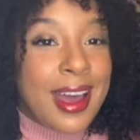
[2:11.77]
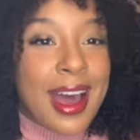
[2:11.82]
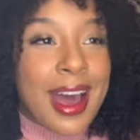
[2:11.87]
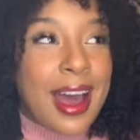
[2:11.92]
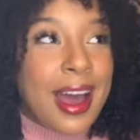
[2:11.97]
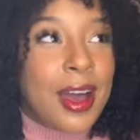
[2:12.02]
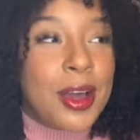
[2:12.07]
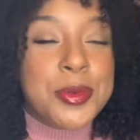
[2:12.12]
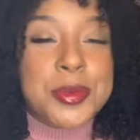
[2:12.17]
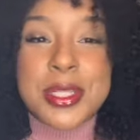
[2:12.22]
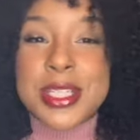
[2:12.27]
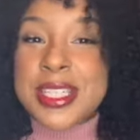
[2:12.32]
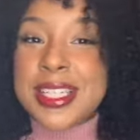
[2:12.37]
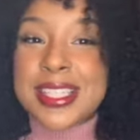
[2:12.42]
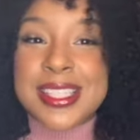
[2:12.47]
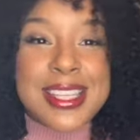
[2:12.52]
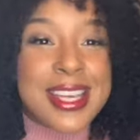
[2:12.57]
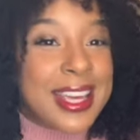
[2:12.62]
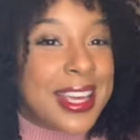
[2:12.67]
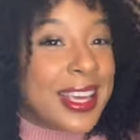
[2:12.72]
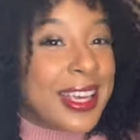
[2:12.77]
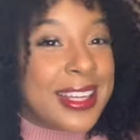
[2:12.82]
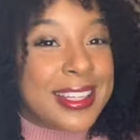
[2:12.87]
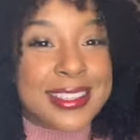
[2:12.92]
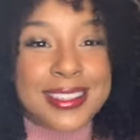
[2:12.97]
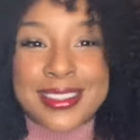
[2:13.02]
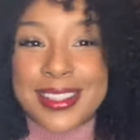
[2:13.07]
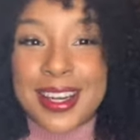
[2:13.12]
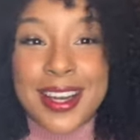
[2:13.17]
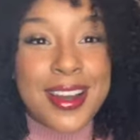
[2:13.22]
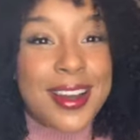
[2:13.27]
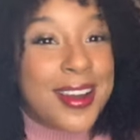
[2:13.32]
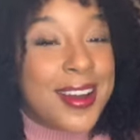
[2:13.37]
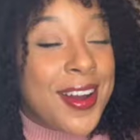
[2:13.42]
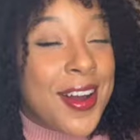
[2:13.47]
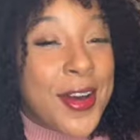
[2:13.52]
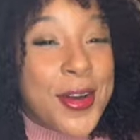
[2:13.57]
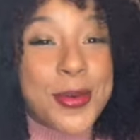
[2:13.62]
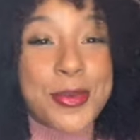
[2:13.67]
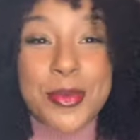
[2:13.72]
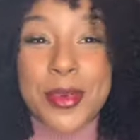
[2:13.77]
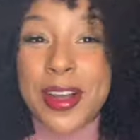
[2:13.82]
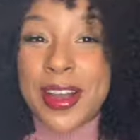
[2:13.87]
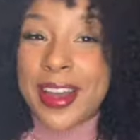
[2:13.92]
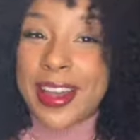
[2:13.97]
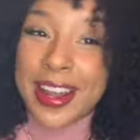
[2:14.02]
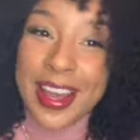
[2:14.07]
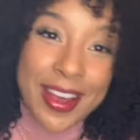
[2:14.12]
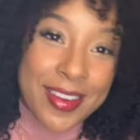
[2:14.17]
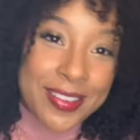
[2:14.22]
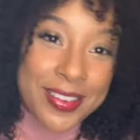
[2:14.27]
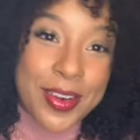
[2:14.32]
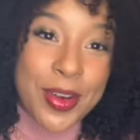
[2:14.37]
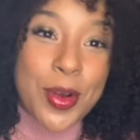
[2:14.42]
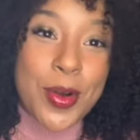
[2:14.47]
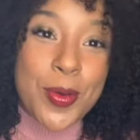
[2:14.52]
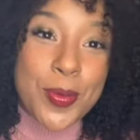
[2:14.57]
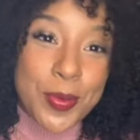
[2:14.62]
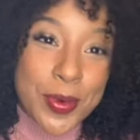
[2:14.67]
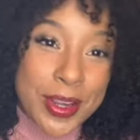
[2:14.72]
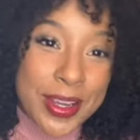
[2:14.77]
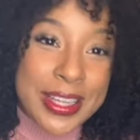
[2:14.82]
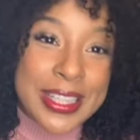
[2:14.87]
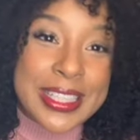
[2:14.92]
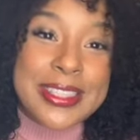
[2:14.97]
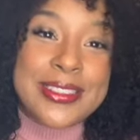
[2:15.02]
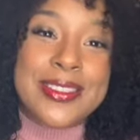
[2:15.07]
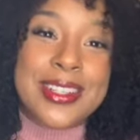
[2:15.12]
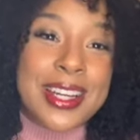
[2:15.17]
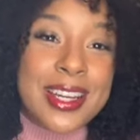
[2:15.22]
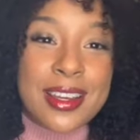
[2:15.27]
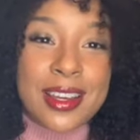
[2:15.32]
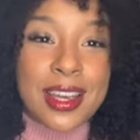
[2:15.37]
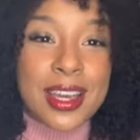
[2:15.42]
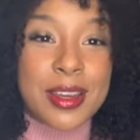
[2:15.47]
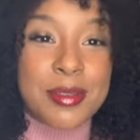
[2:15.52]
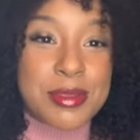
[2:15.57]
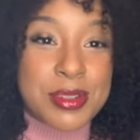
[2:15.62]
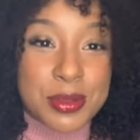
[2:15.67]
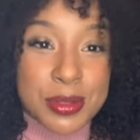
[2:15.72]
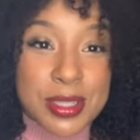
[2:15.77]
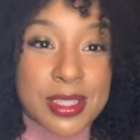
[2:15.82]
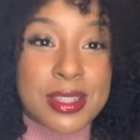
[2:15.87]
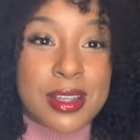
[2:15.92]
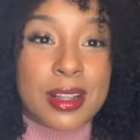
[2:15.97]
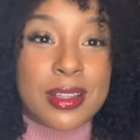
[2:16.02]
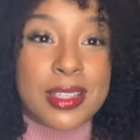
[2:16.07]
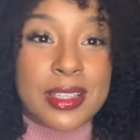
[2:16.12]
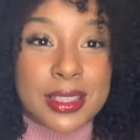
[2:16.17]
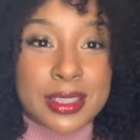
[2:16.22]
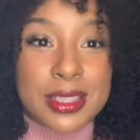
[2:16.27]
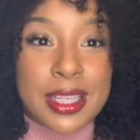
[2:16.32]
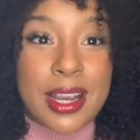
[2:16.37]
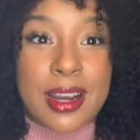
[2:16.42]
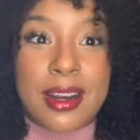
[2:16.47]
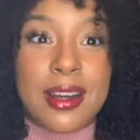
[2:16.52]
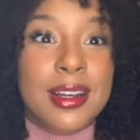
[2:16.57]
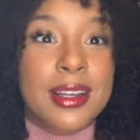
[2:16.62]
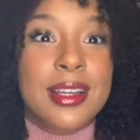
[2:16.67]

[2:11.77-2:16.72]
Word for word: I was just hitting home run after home run when it came to installing this hair.